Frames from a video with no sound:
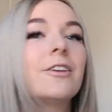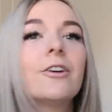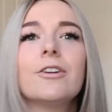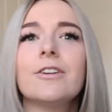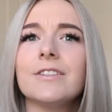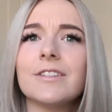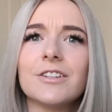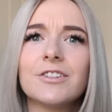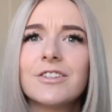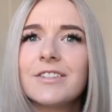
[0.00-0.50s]

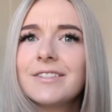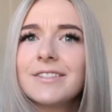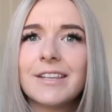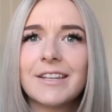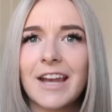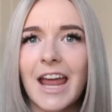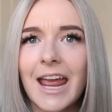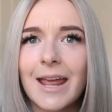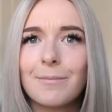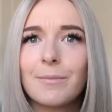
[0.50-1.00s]
those are just to
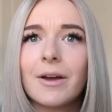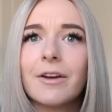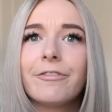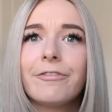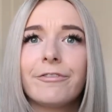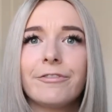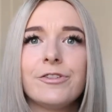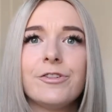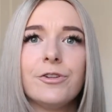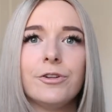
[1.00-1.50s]
name a
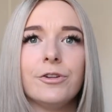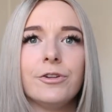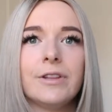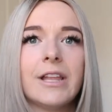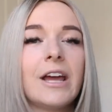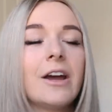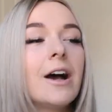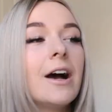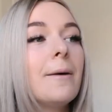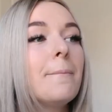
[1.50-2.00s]
few.
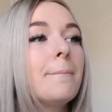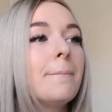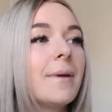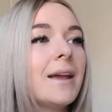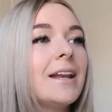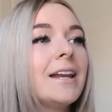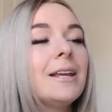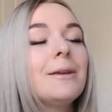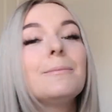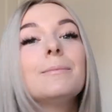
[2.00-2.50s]
There are
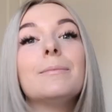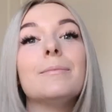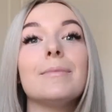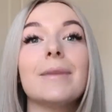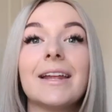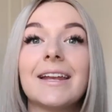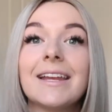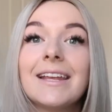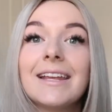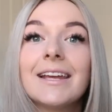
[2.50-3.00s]
many,
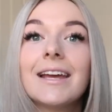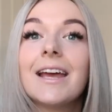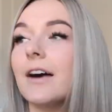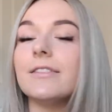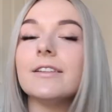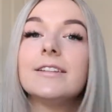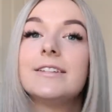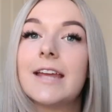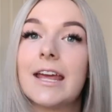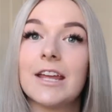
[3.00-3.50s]
many
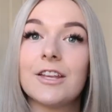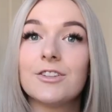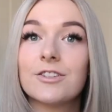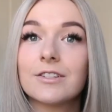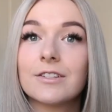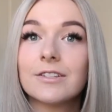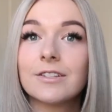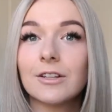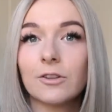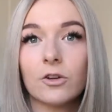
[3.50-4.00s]
other
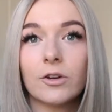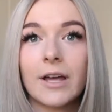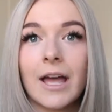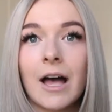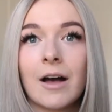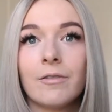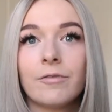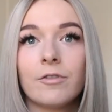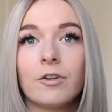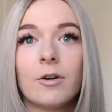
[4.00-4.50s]
dangers to look
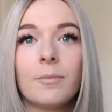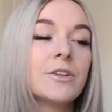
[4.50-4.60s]
out for.